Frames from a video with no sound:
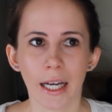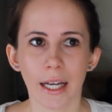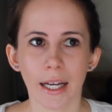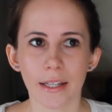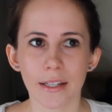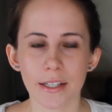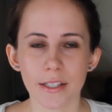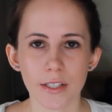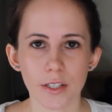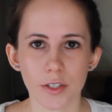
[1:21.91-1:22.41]

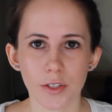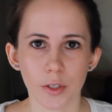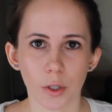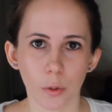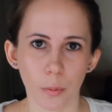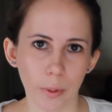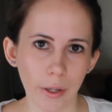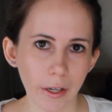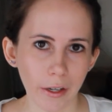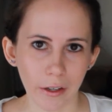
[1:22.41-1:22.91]
this is
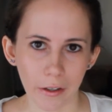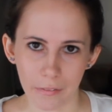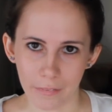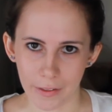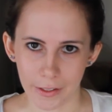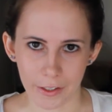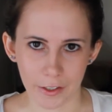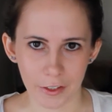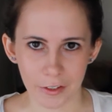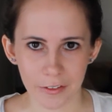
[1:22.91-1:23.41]
so weird,
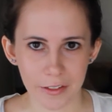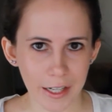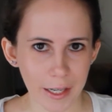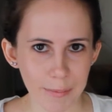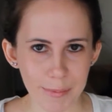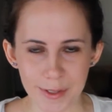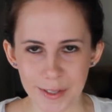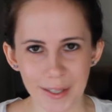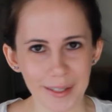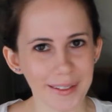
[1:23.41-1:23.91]
like your
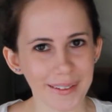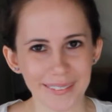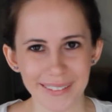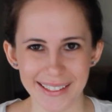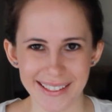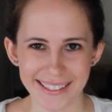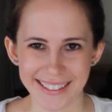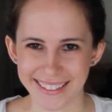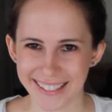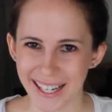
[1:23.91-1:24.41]
name's not on
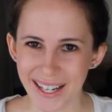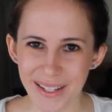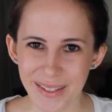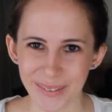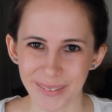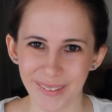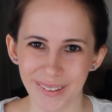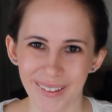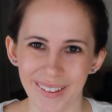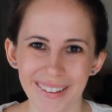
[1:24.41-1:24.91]
the
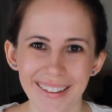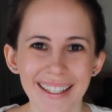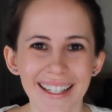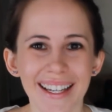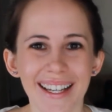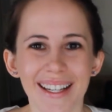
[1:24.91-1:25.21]
schedule.